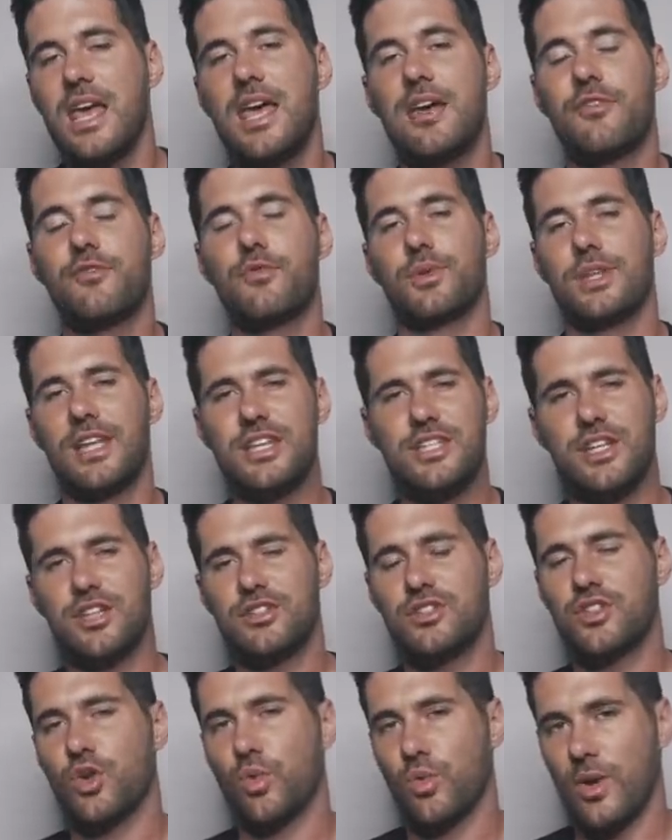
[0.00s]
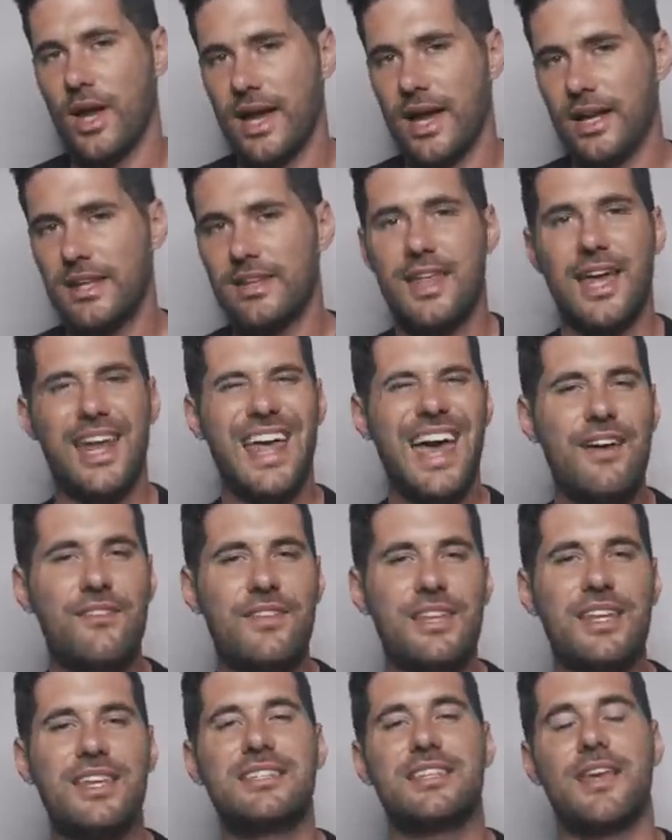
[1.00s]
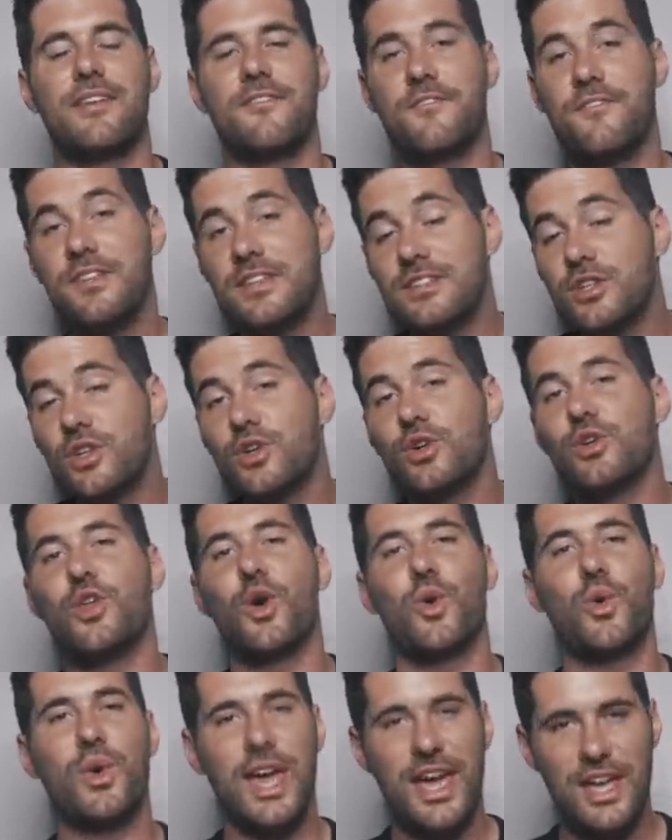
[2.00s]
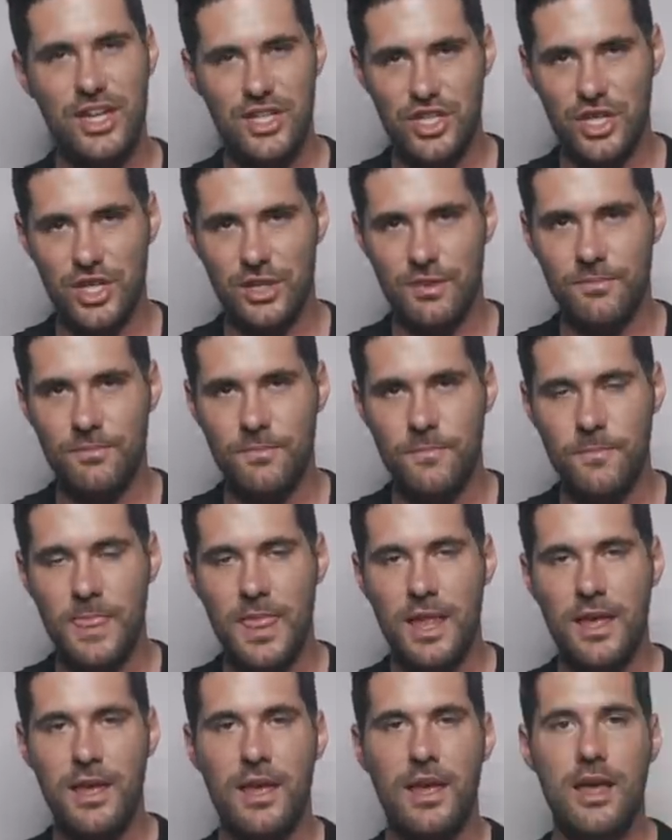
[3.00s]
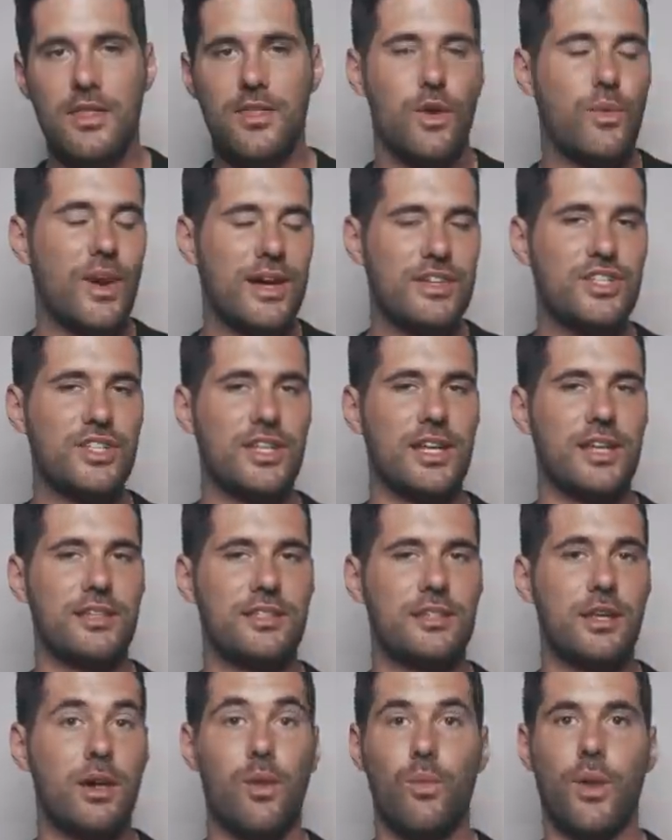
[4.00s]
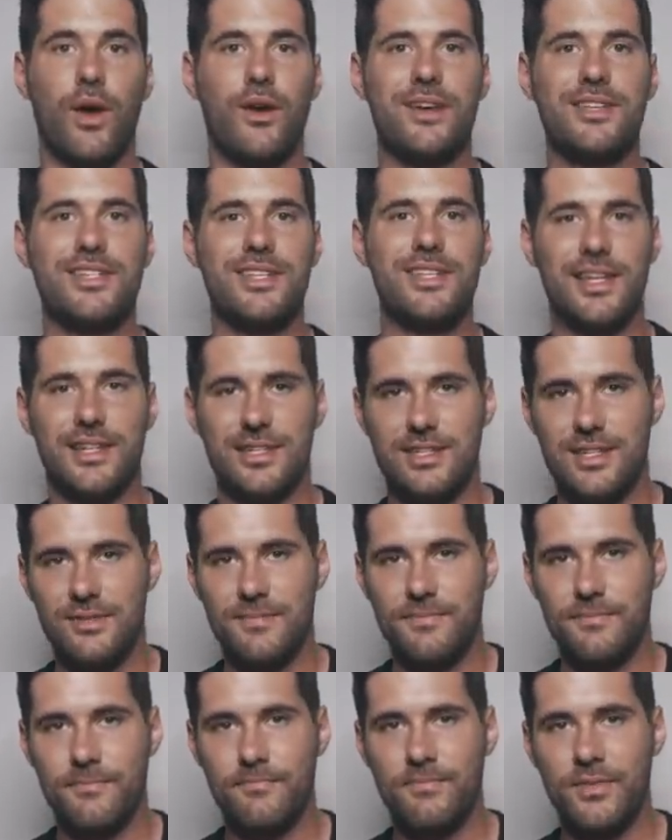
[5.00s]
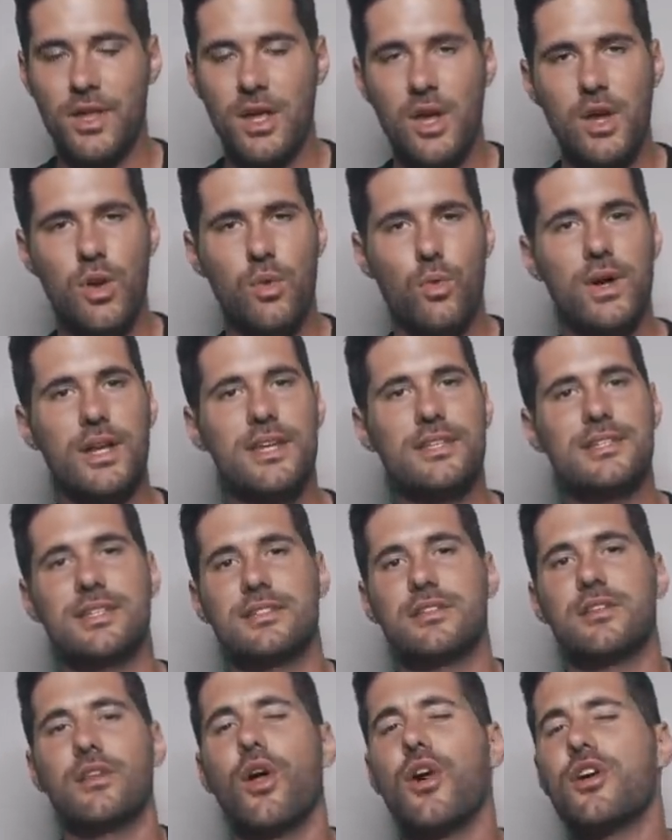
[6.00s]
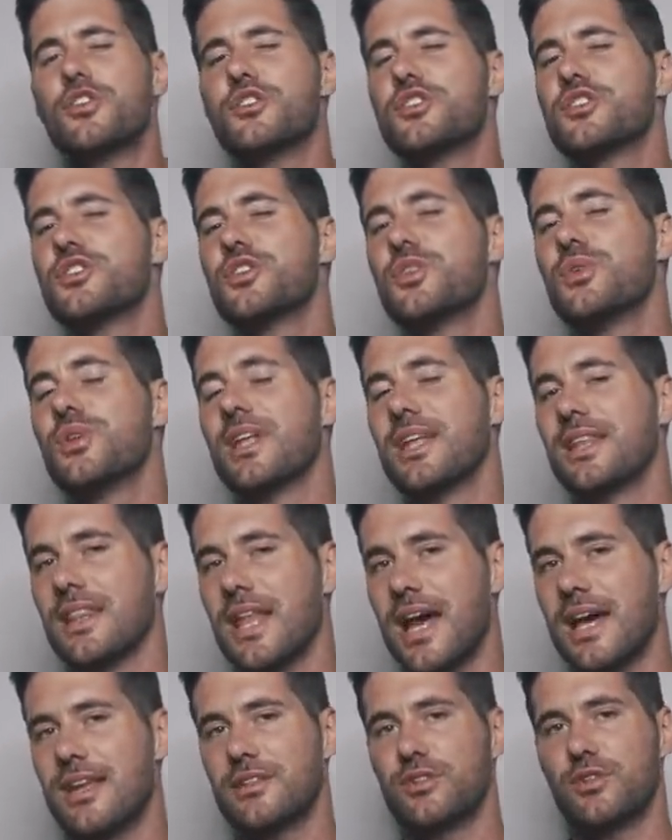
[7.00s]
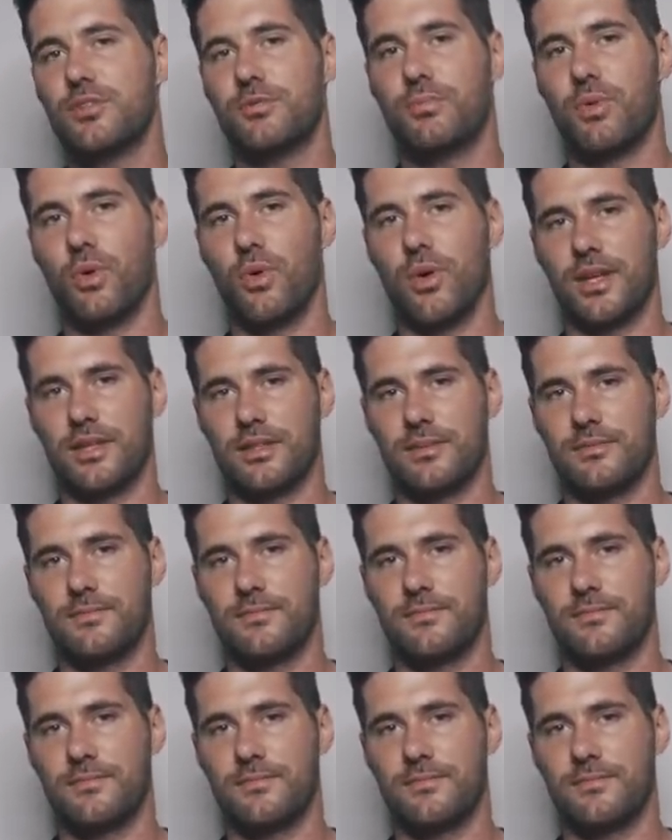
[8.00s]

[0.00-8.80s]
If religion is correct that heaven is a physical location, the question is, where is it? What is its longitude and latitude point?